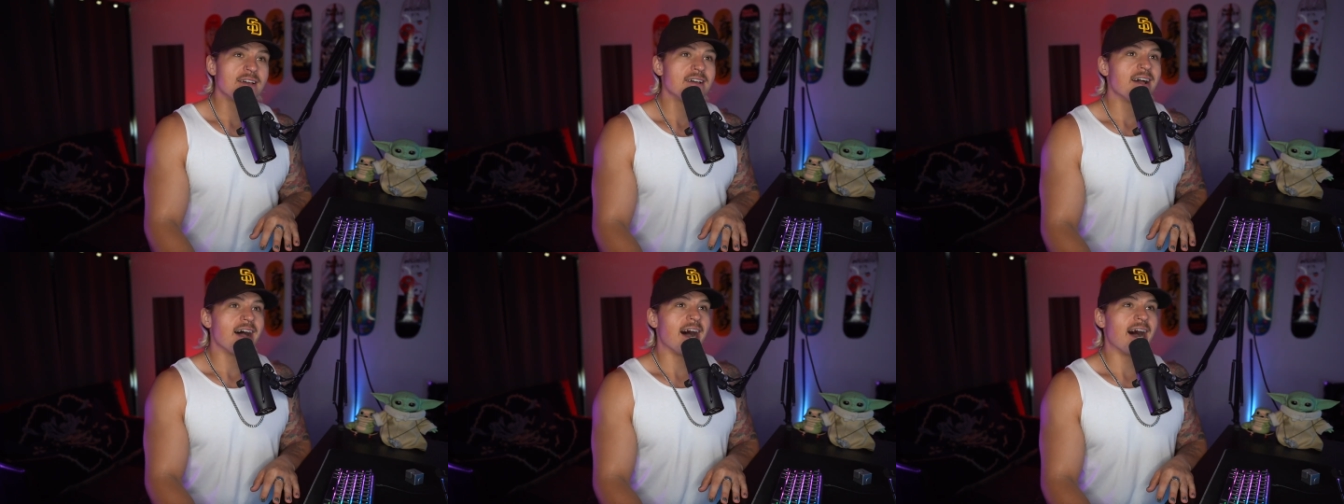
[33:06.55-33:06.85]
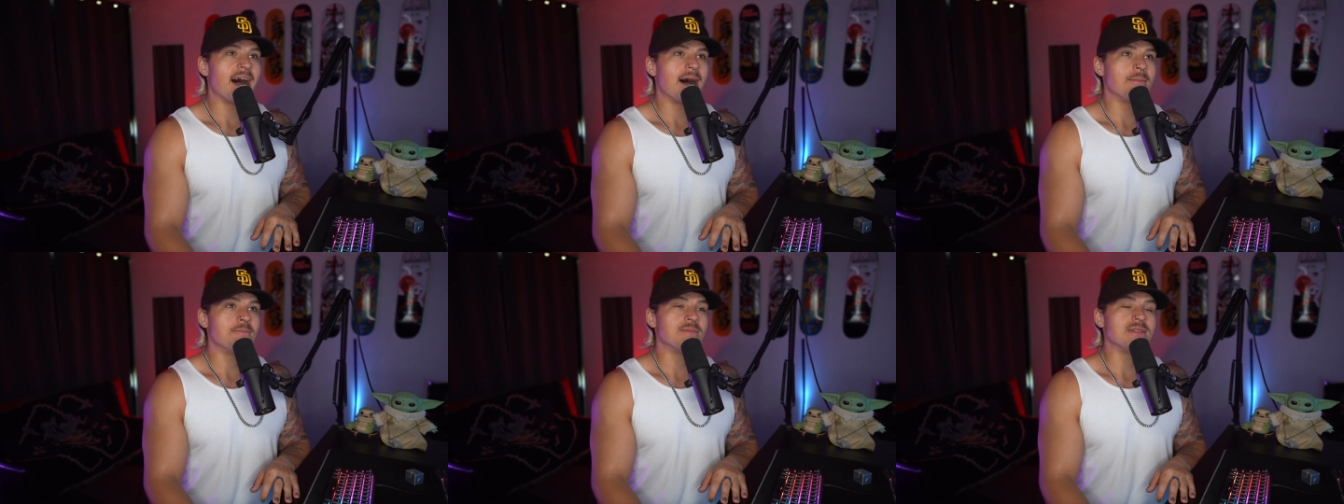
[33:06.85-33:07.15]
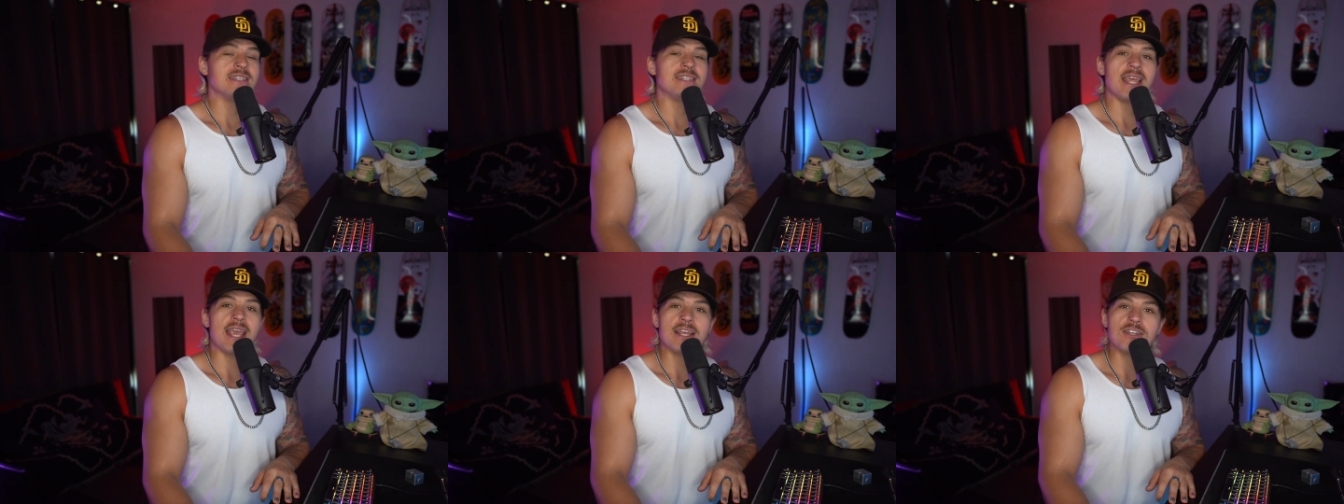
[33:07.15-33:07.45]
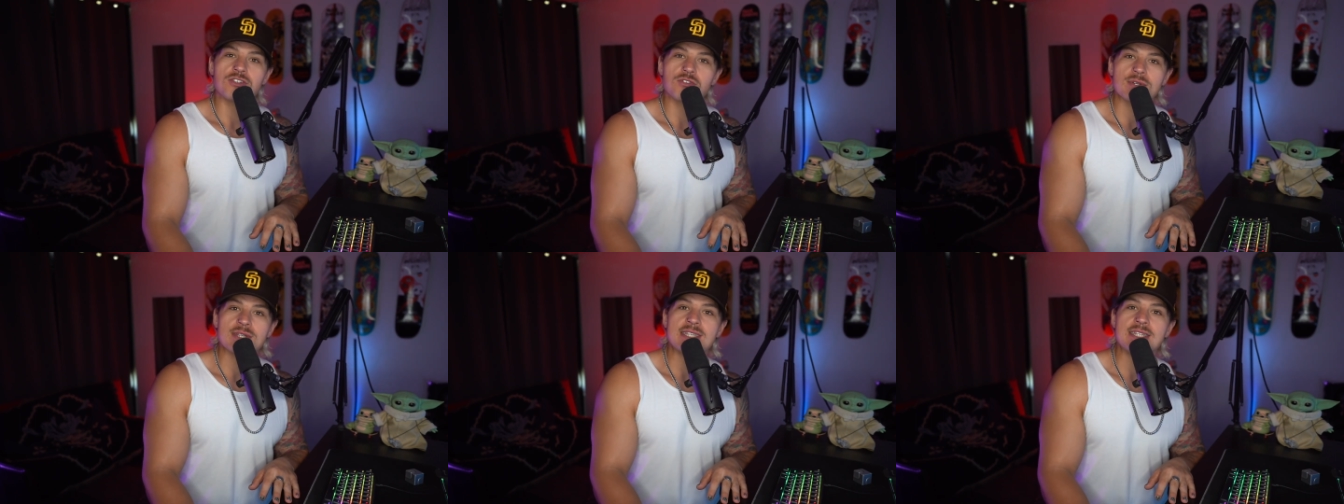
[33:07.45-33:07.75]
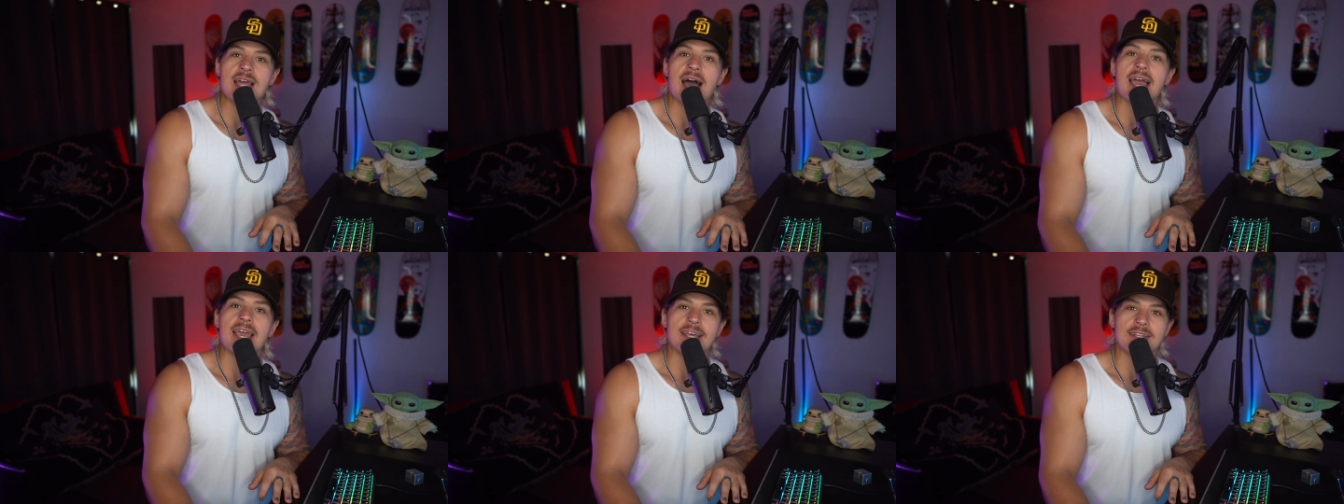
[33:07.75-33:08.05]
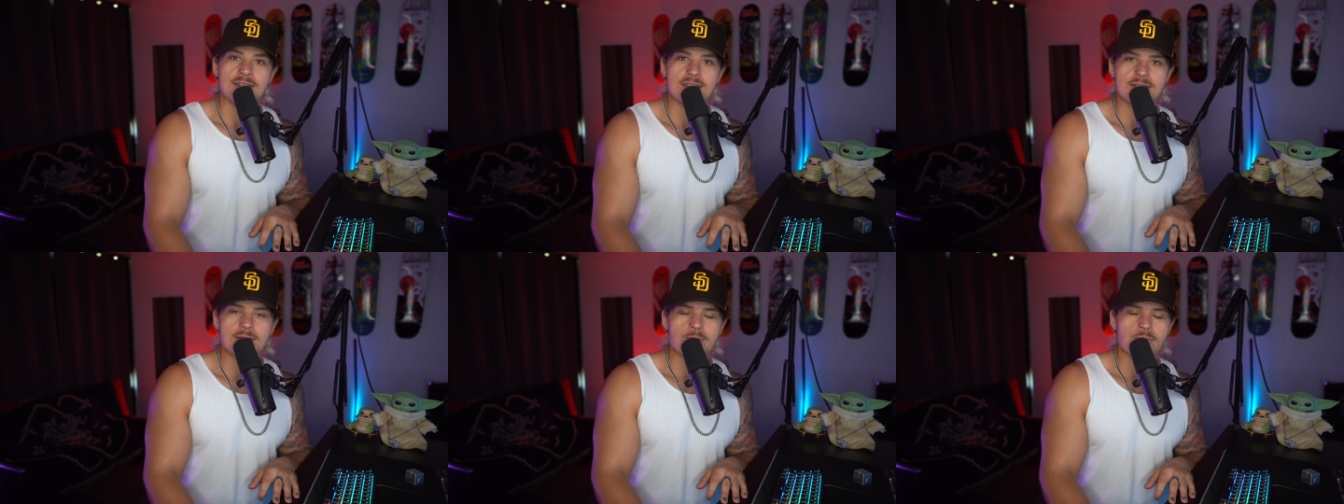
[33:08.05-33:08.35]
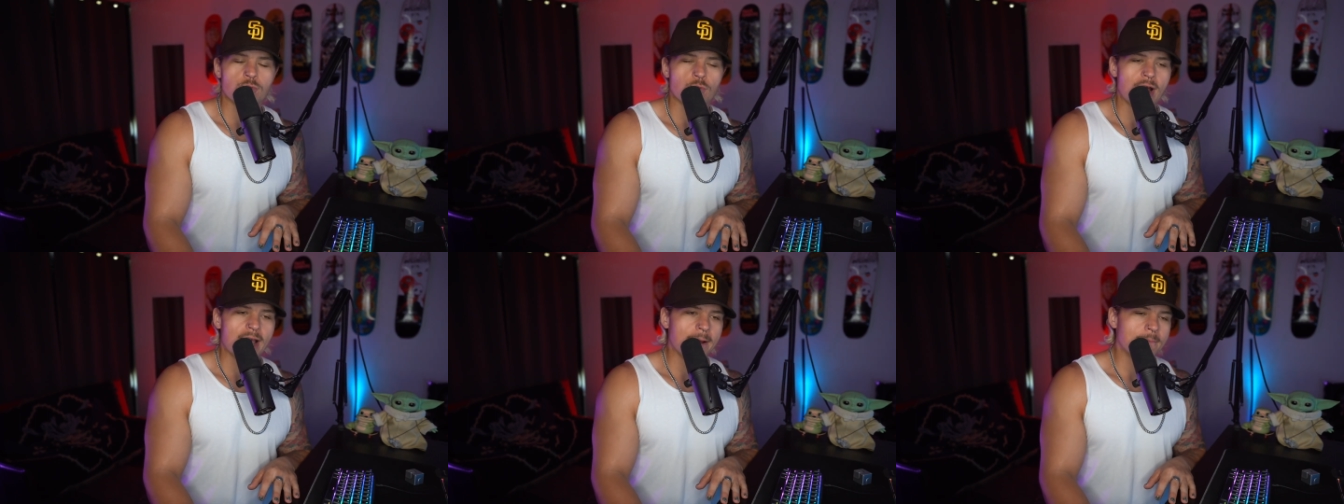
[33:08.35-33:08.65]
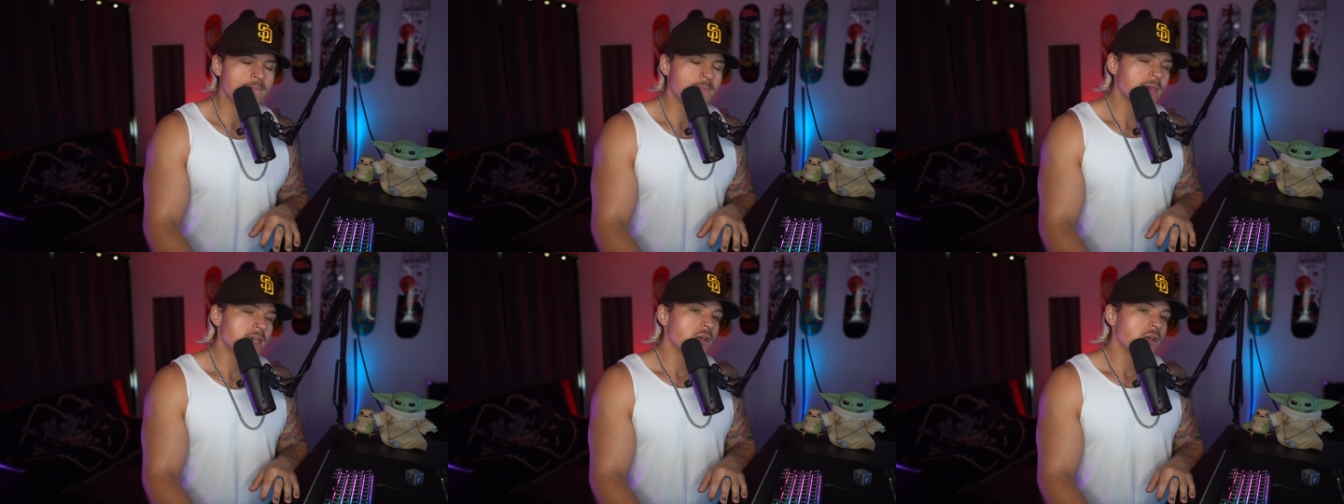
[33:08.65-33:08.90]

um, dangerous diets, right?